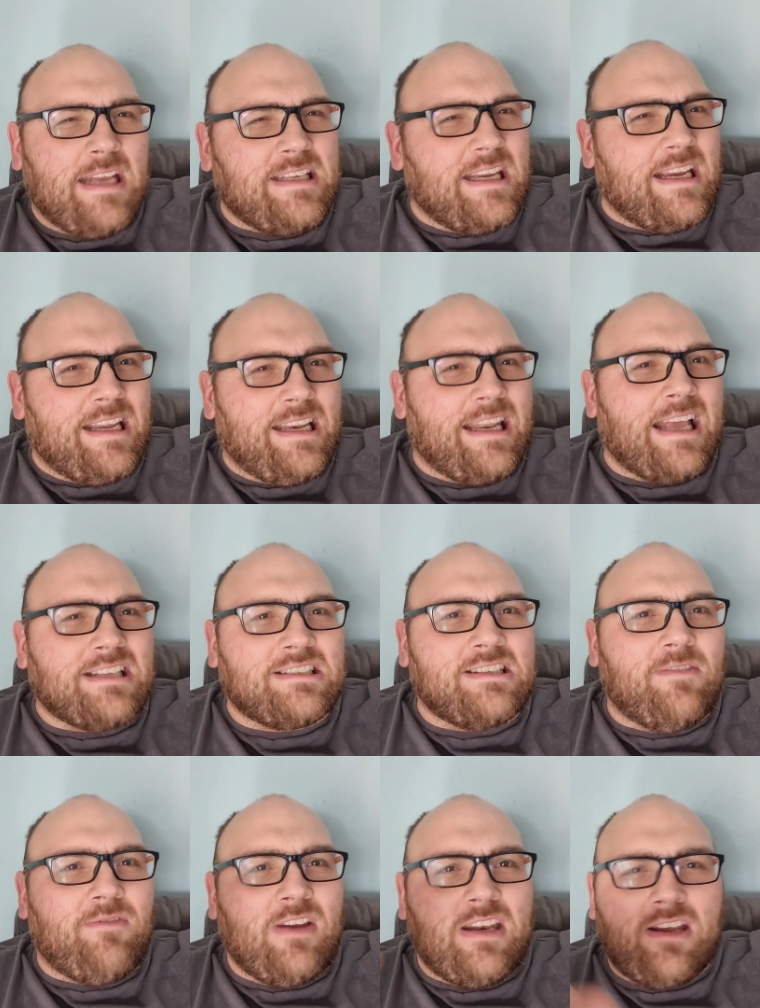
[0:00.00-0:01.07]
is it
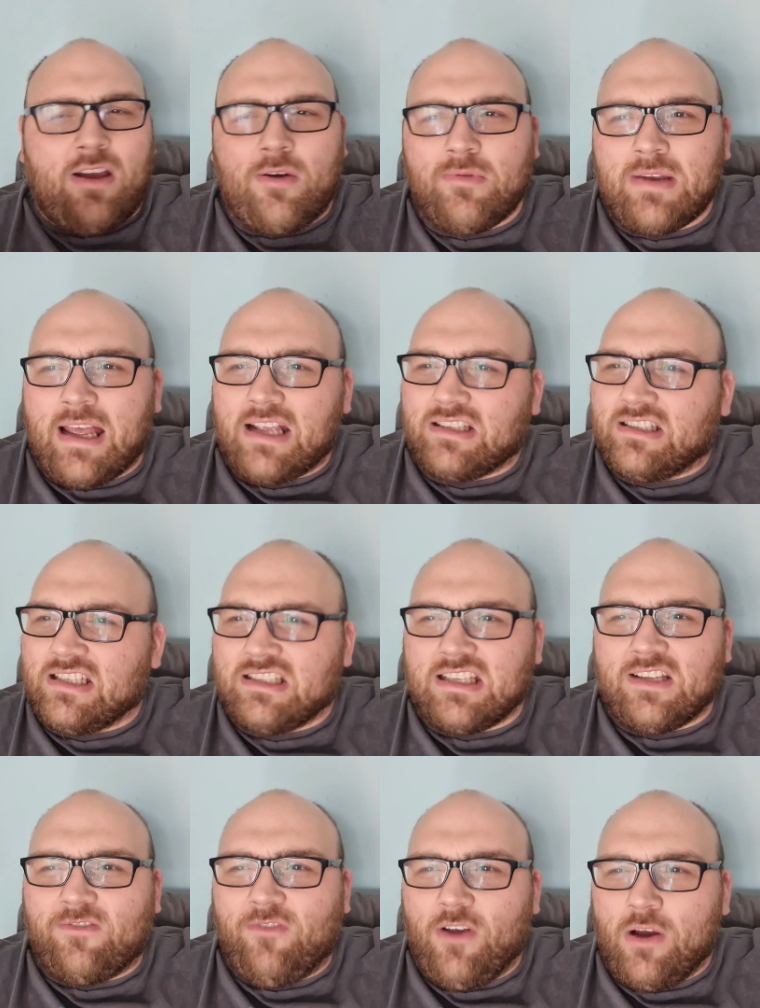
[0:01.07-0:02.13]
classed as a video nasties?
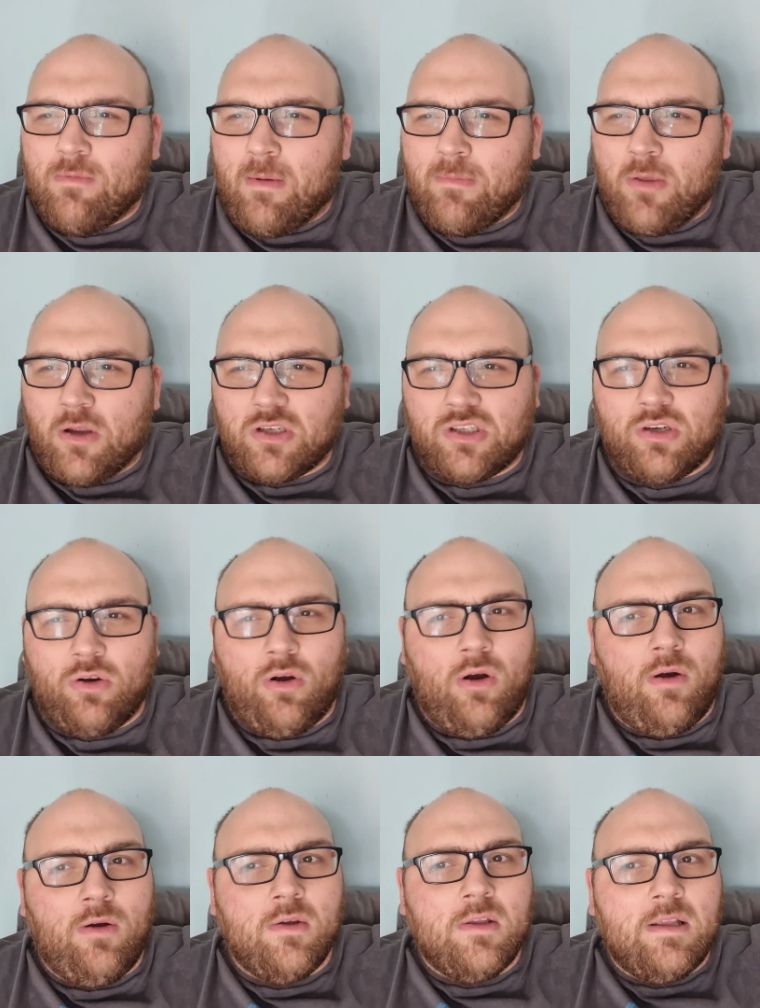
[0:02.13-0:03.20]
This film, I'm not
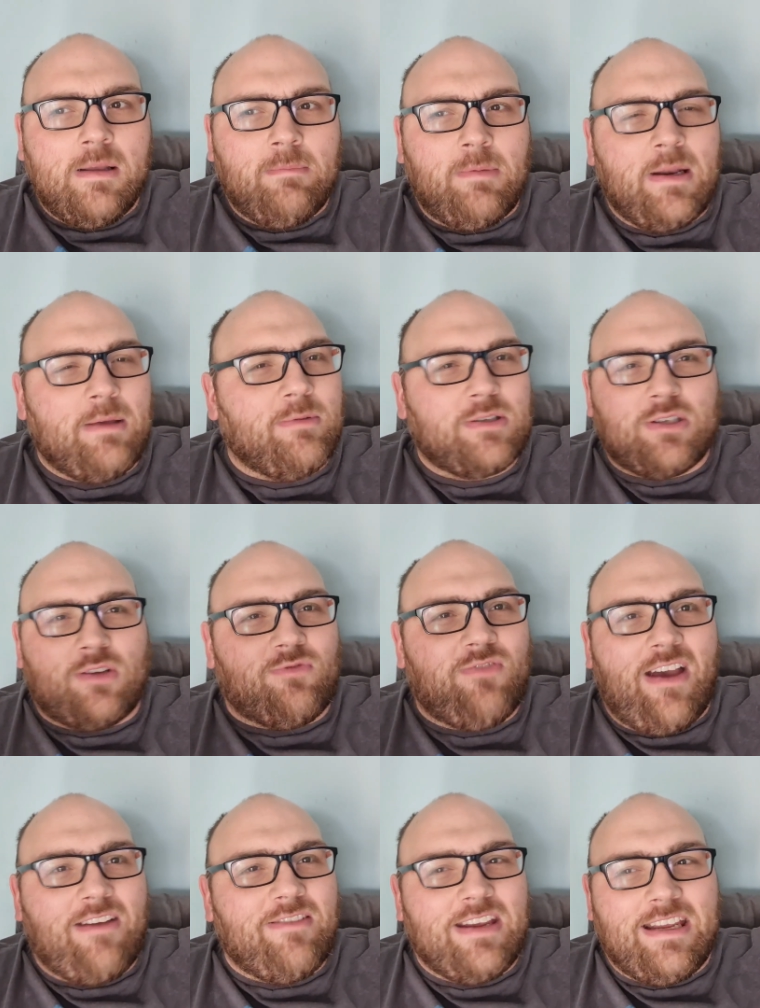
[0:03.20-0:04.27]
sure, but it was just
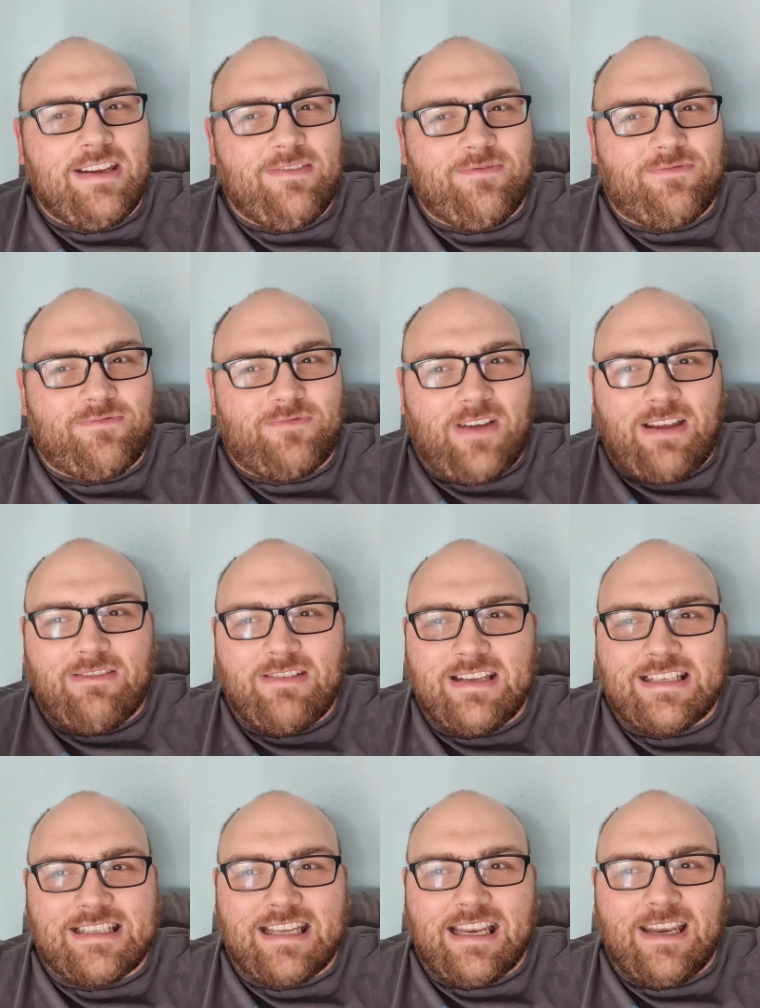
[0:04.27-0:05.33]
very
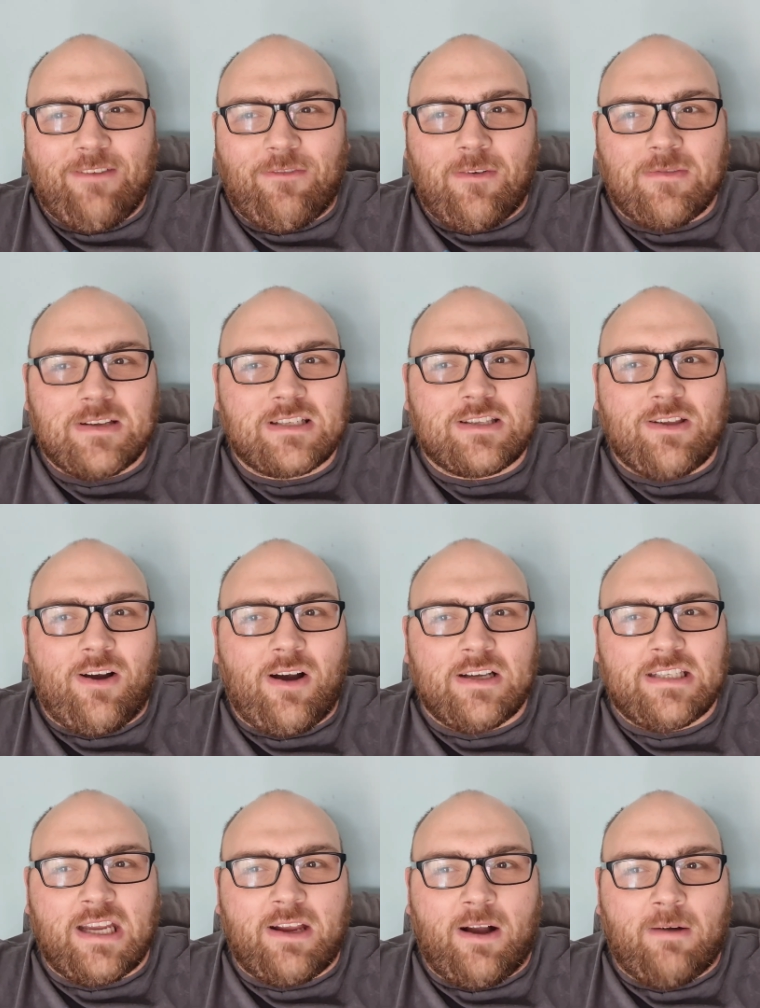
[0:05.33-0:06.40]
very silly from the
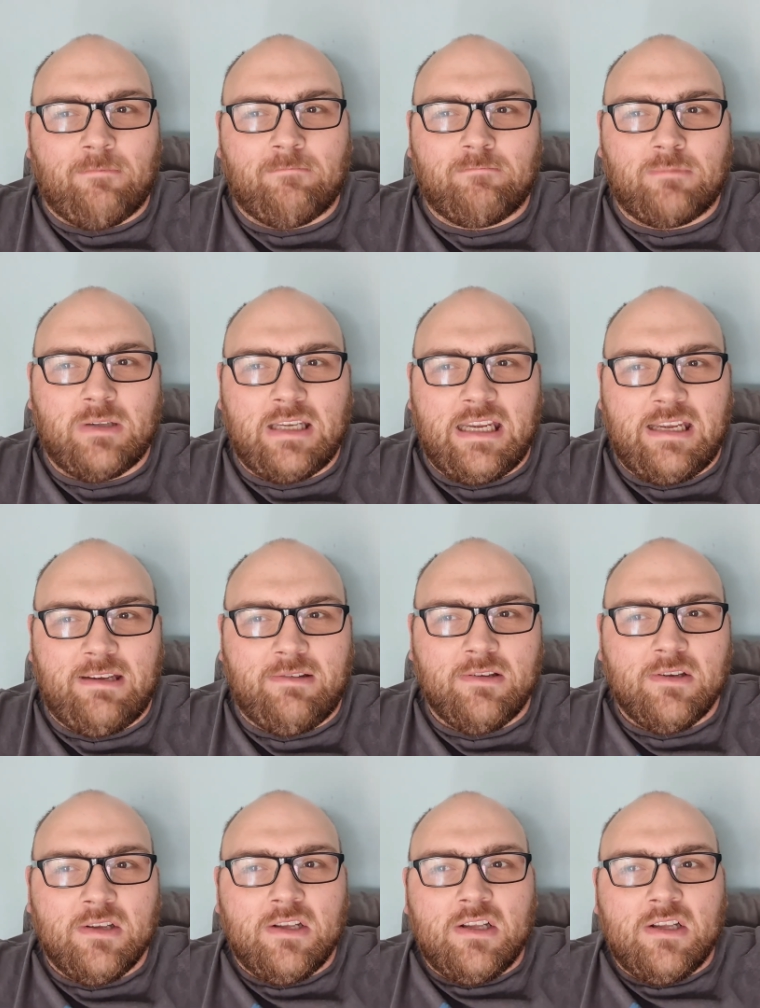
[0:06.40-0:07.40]
start. You got bloody